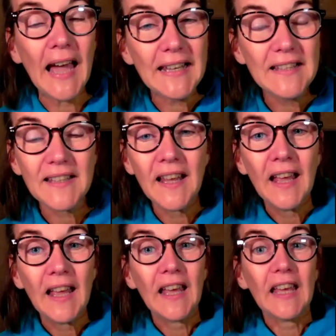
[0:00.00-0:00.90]
And
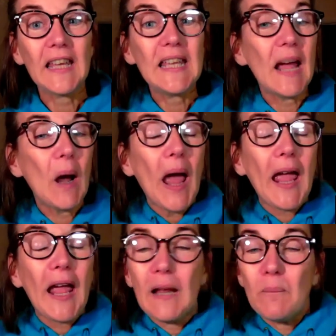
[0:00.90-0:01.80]
he
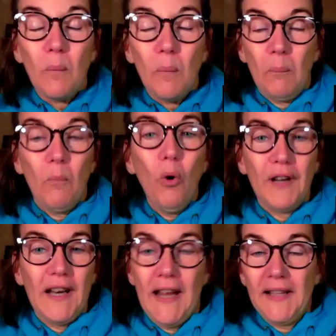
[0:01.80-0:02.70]

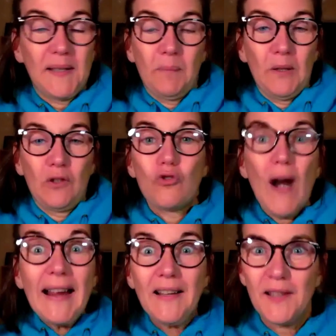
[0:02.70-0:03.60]
more or less
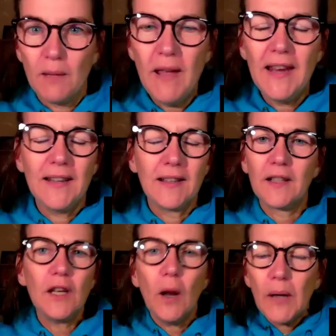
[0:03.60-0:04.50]
drags them
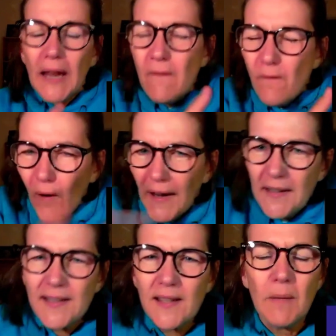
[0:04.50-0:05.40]
in, you know,
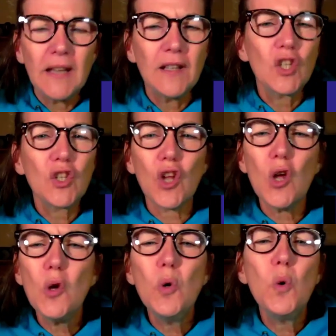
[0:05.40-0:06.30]
invites them in
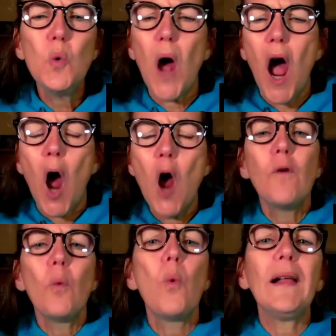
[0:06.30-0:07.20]
so
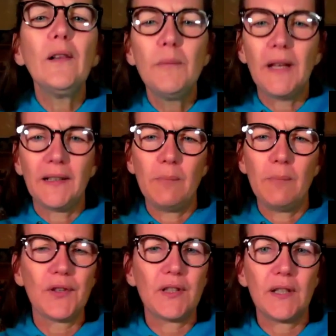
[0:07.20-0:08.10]
overwhelmingly
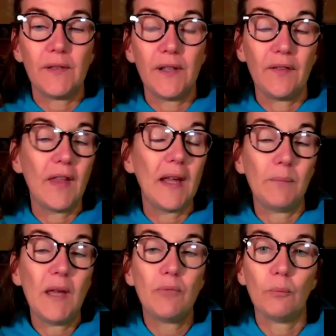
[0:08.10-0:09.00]
positively that
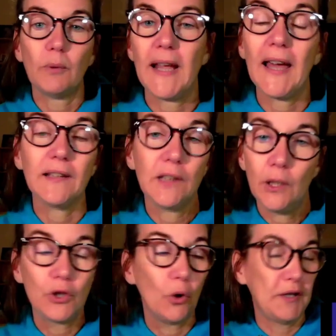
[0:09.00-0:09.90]
they, they probably had
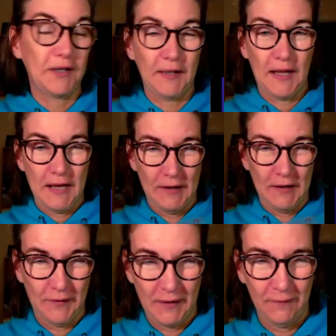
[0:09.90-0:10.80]
no choice.
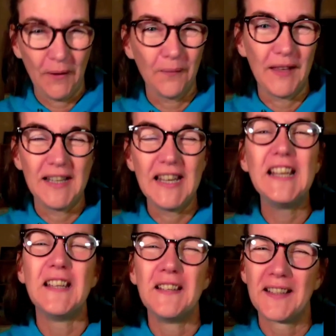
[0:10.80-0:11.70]
they felt they
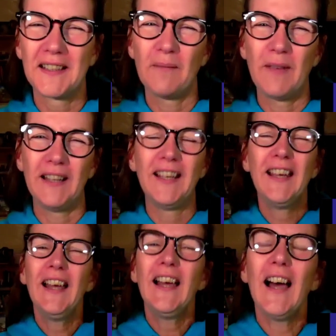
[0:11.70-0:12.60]
needed to come in.